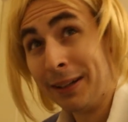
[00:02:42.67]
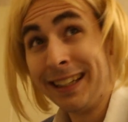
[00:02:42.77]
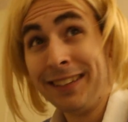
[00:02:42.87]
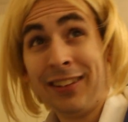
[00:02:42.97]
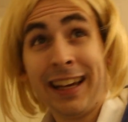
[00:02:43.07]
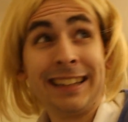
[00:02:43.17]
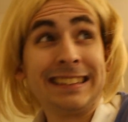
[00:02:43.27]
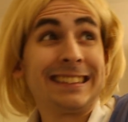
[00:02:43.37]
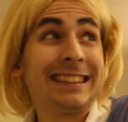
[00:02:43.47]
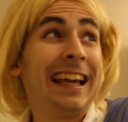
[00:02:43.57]
to believe
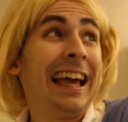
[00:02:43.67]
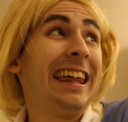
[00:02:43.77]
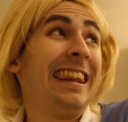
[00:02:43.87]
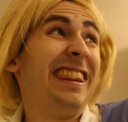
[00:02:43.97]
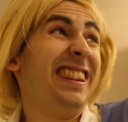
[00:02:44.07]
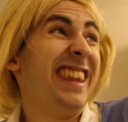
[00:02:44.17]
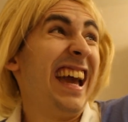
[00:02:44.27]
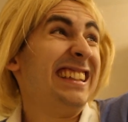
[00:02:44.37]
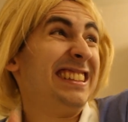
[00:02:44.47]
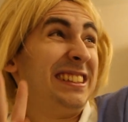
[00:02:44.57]
this.
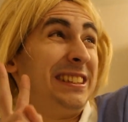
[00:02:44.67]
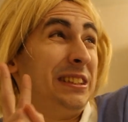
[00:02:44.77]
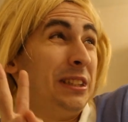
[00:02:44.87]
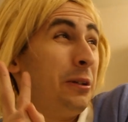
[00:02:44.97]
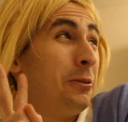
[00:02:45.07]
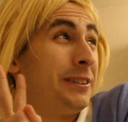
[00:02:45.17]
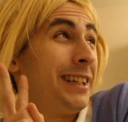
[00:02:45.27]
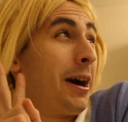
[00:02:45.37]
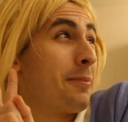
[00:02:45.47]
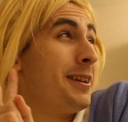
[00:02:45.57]
There's two
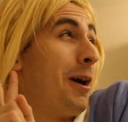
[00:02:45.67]
time